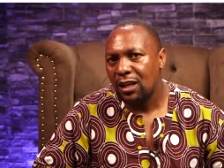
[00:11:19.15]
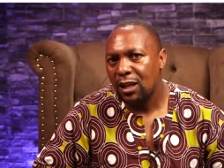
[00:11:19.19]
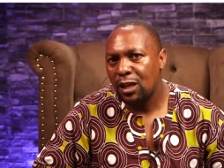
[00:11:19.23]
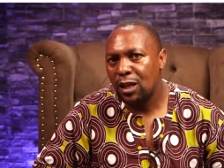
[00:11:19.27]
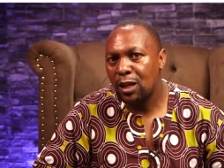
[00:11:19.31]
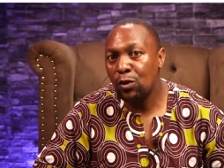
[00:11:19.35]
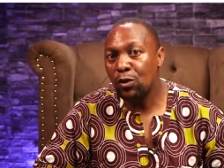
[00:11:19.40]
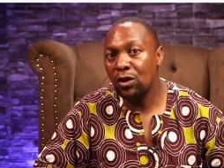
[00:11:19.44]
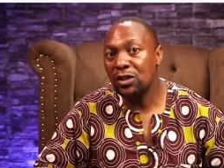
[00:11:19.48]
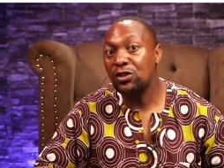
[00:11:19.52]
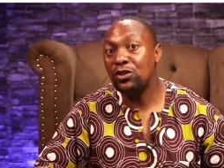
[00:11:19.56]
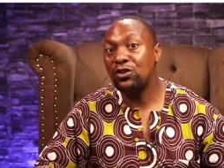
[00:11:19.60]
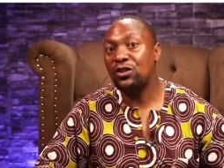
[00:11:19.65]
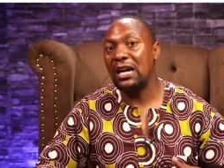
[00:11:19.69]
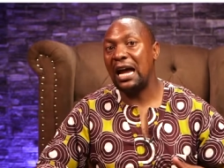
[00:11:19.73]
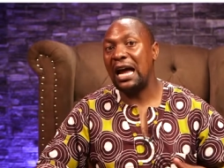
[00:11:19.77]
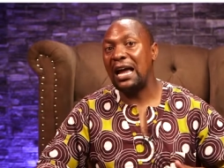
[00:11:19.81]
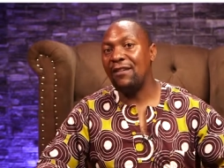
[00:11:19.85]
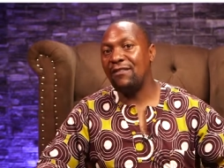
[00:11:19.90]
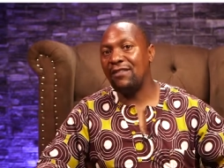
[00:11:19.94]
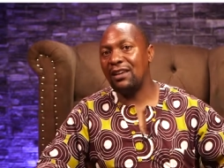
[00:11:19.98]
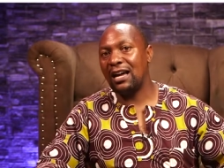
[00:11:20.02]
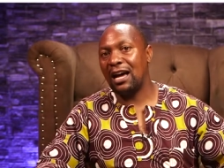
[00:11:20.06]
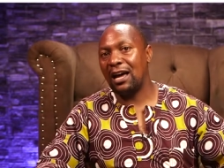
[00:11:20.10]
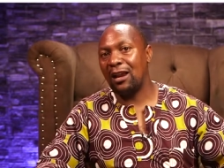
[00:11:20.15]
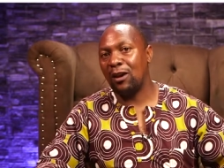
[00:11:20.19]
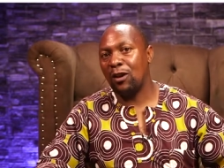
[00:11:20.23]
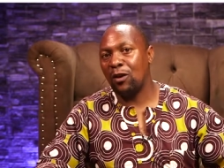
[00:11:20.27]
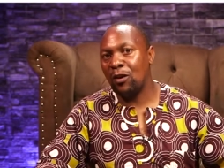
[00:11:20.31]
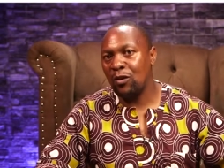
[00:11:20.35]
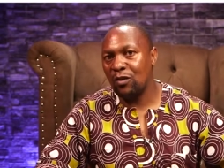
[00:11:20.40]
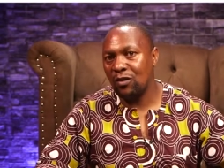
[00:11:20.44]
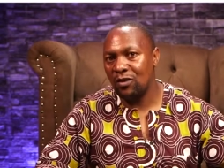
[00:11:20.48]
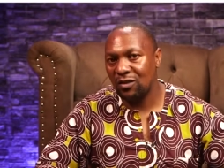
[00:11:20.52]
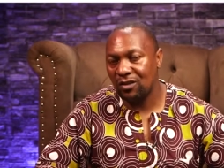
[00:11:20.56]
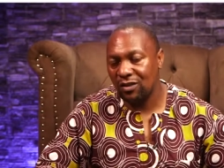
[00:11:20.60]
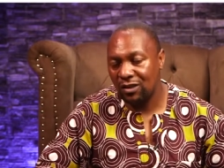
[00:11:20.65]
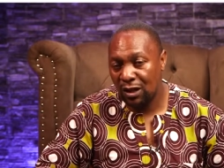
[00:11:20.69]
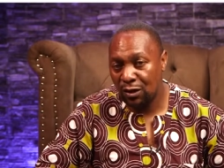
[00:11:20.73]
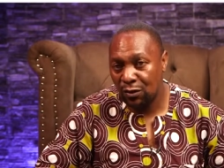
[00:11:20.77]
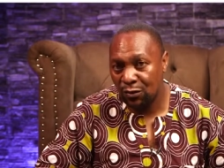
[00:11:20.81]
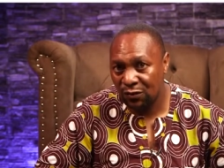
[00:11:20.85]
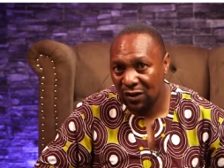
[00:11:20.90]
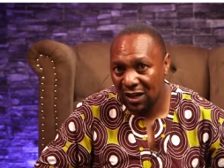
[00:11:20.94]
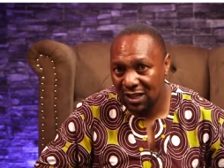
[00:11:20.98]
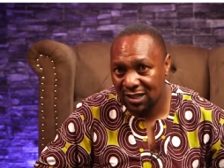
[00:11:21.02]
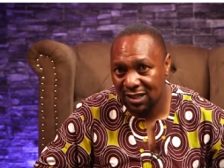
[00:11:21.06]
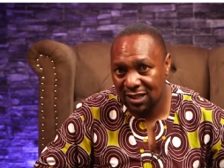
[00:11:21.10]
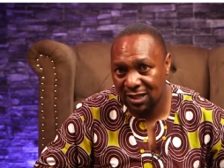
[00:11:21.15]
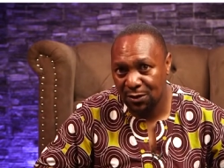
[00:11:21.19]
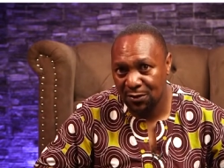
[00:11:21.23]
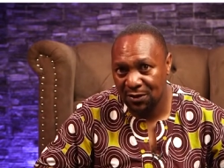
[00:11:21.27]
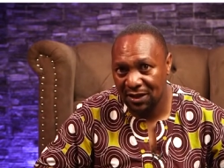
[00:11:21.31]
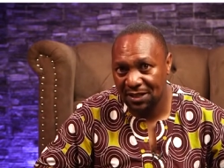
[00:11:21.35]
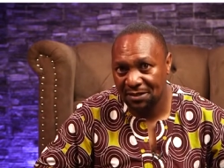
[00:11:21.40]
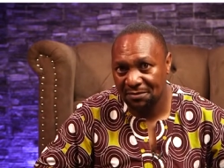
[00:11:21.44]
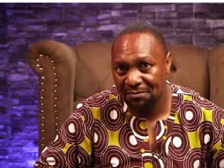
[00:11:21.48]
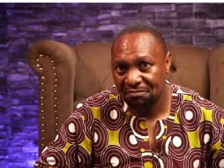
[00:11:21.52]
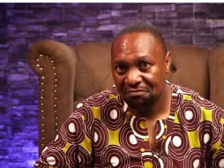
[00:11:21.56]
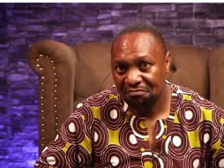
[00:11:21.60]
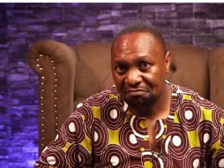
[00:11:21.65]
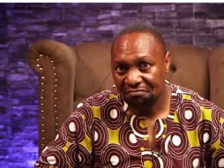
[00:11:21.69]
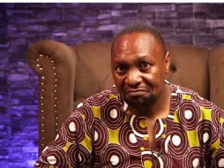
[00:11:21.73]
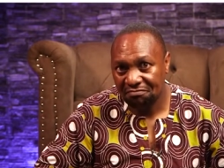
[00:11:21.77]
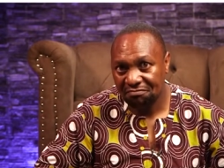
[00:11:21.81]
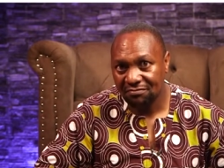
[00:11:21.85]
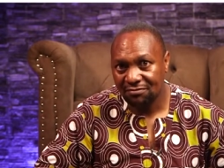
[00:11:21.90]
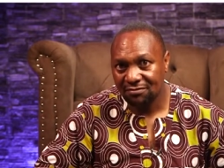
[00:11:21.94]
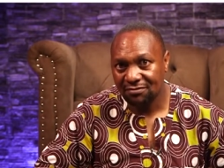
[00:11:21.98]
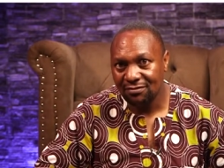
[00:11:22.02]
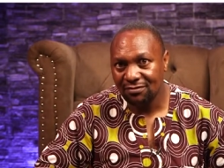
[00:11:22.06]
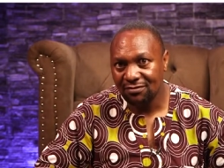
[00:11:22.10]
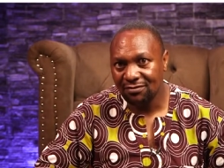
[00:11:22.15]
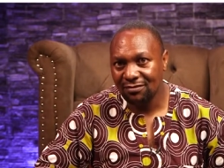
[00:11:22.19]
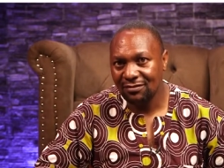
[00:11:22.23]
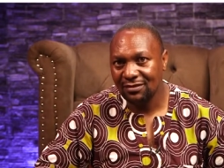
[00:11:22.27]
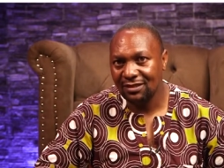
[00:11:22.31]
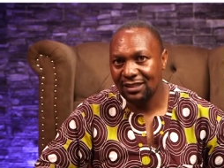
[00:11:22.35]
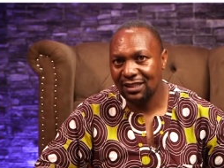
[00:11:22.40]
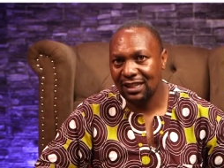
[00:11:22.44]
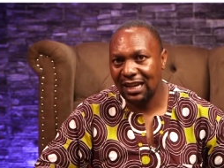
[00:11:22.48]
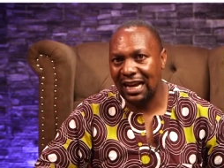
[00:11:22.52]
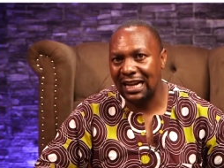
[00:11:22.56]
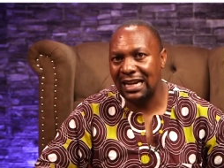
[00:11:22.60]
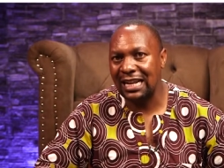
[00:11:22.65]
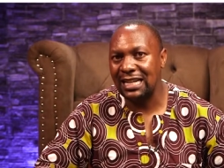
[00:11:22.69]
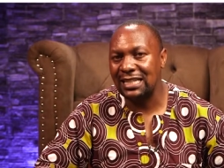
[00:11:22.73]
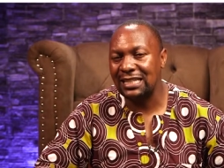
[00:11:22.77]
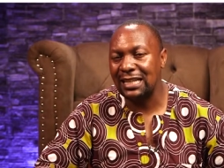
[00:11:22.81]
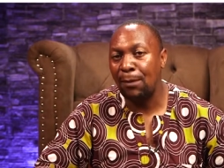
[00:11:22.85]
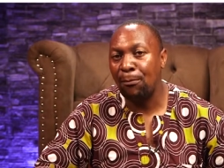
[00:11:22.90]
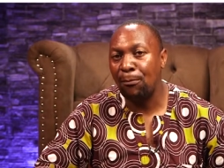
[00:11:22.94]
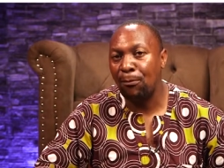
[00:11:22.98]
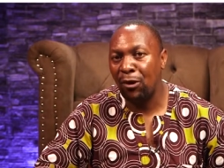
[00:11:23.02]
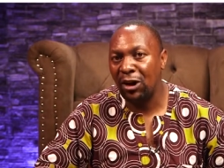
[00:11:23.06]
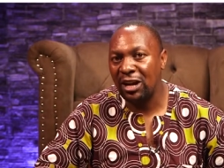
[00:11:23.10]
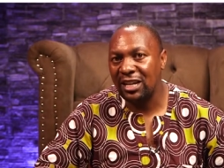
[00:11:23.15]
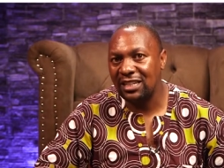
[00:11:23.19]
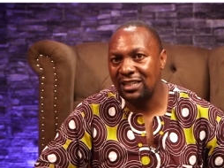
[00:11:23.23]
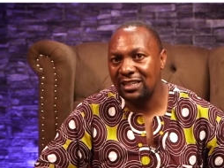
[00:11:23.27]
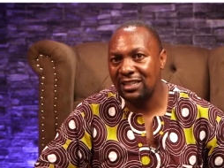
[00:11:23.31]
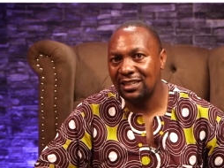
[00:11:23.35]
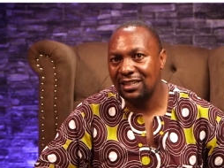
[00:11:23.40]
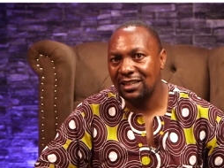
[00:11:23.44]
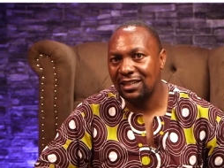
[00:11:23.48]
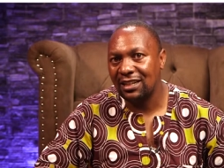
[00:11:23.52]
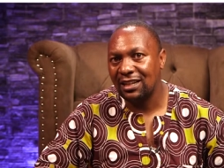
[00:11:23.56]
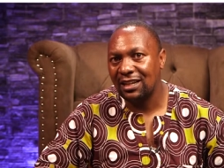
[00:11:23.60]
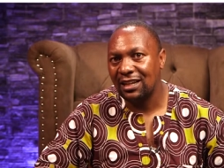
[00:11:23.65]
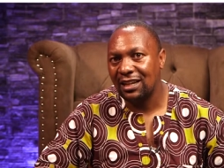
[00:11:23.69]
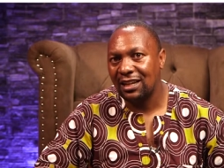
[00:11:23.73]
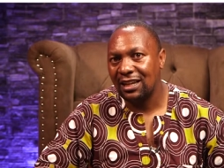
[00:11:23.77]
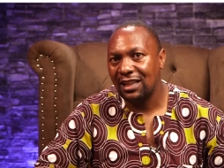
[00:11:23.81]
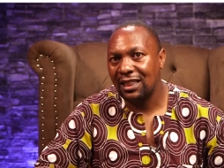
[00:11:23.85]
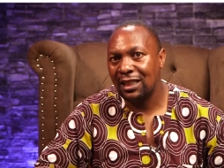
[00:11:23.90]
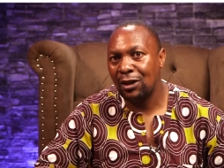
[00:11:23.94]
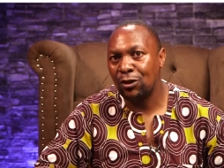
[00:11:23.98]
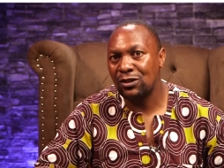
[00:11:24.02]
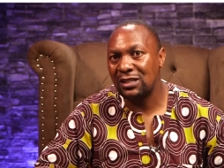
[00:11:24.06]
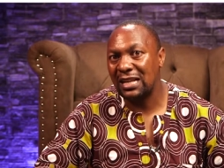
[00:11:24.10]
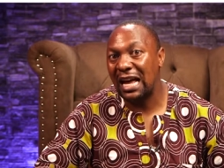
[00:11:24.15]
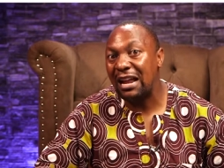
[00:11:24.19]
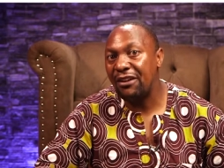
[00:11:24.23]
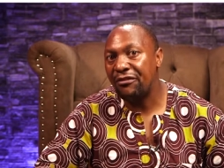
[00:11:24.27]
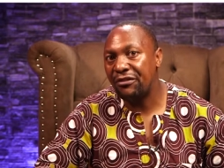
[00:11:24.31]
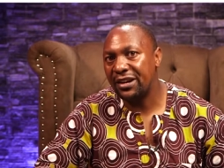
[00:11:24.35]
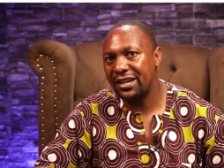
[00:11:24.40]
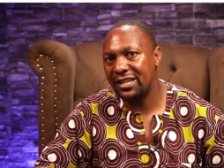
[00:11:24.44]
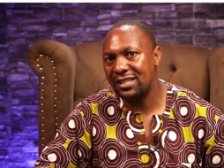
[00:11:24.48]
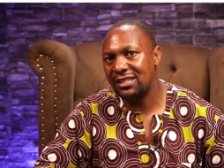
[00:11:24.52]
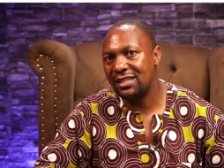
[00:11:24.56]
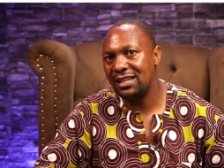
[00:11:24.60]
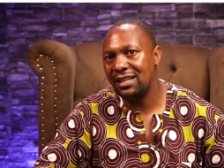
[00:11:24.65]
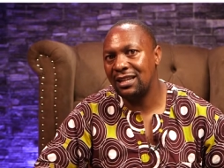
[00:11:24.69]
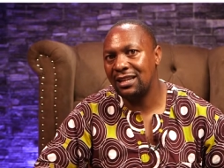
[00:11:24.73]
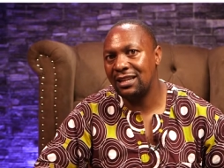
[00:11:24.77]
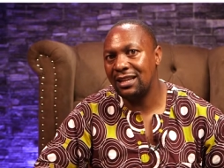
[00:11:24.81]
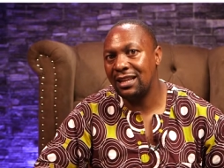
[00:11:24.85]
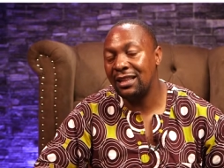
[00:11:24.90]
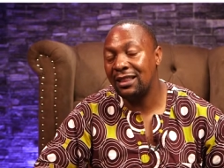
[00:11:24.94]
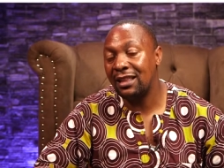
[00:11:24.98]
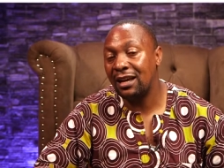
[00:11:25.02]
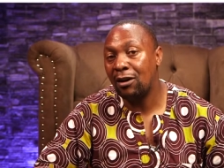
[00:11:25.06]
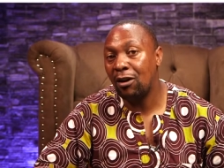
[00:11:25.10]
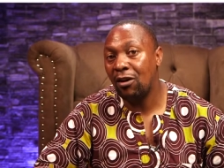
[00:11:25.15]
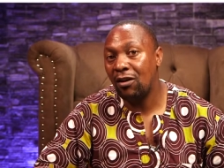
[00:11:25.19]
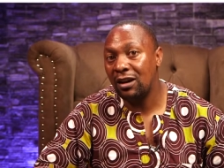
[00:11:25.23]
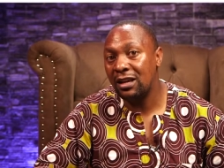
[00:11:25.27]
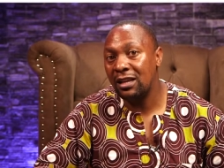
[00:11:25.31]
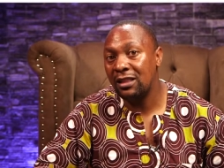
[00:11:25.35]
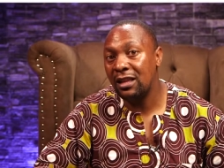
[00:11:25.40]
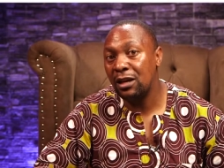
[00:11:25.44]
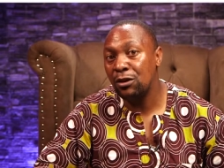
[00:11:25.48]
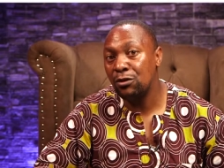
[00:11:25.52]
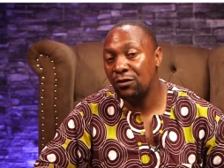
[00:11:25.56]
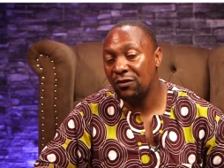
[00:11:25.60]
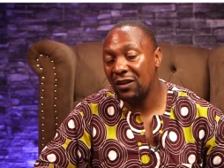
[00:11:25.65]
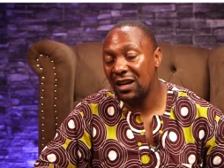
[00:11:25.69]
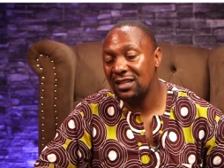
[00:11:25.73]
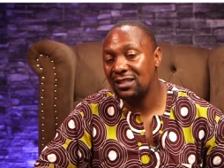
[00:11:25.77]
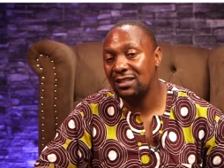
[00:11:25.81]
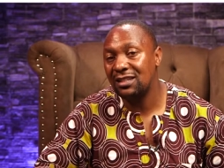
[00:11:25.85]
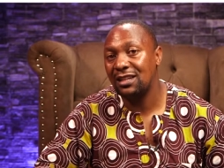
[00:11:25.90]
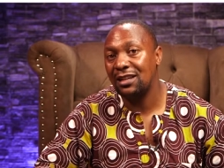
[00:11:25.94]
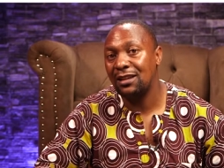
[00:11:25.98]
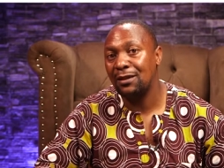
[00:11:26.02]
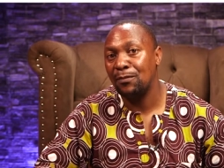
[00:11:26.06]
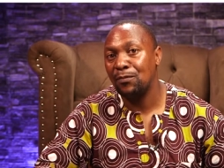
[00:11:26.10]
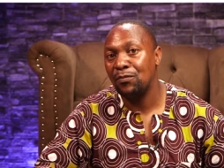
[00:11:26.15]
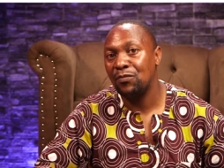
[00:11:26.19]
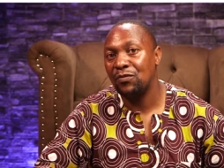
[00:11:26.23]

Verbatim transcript: he was driving along the university. And at some point, there was unrest in, in, the, in the university.